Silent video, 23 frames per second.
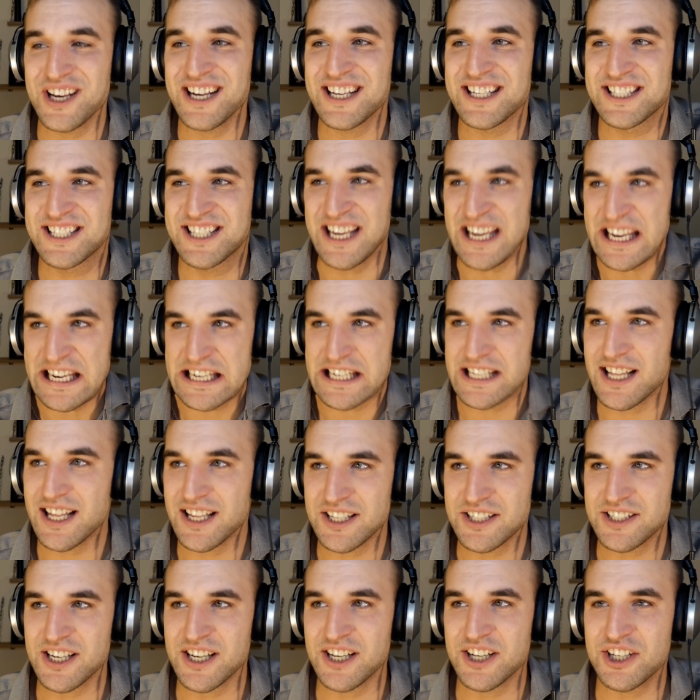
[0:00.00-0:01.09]
say T,
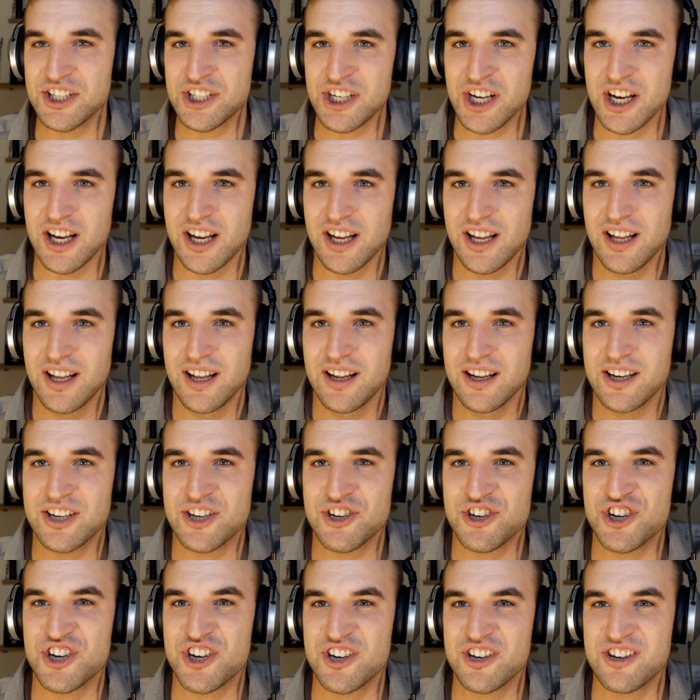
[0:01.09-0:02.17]
they say sh,
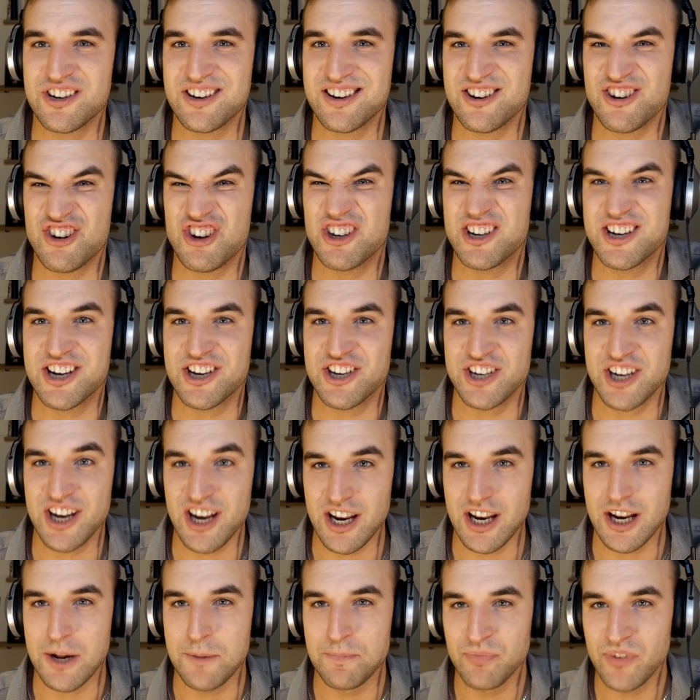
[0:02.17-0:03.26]

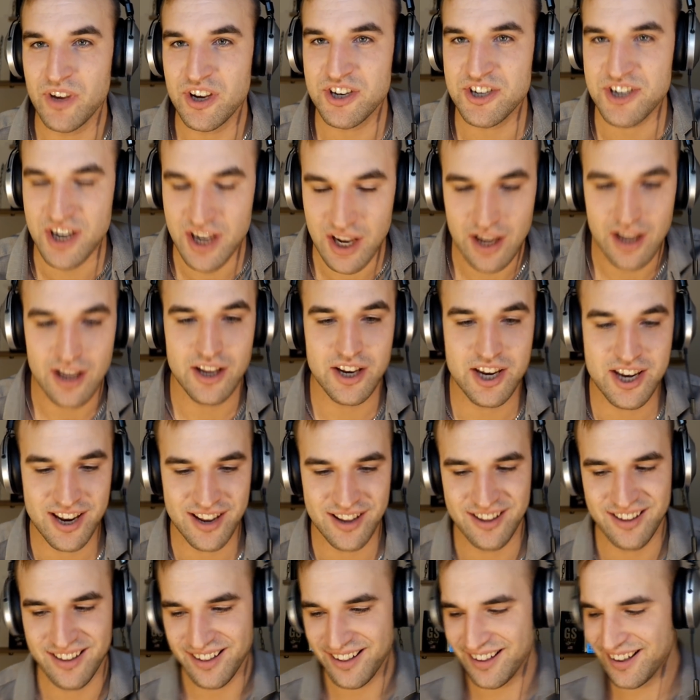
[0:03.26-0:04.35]
sh, sh, sh, sh.
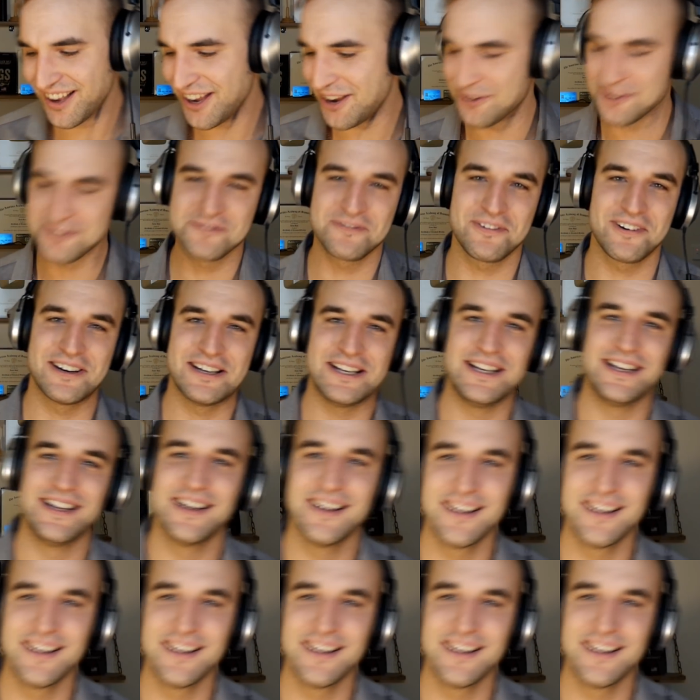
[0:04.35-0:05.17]
It was funny.